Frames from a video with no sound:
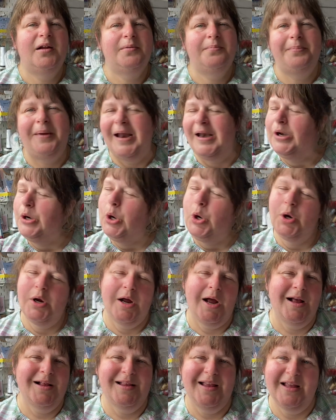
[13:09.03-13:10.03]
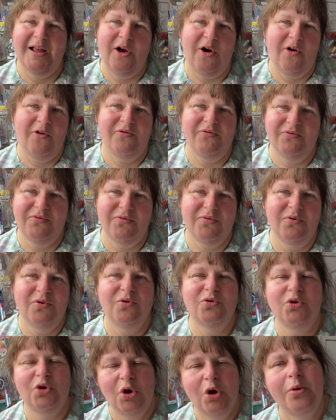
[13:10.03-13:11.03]
by not cutting off
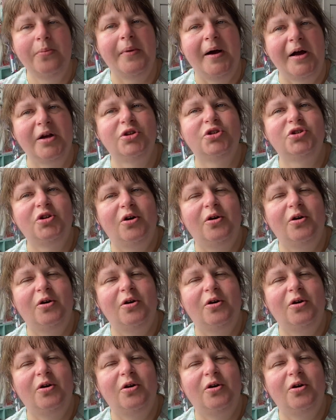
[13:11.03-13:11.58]
too much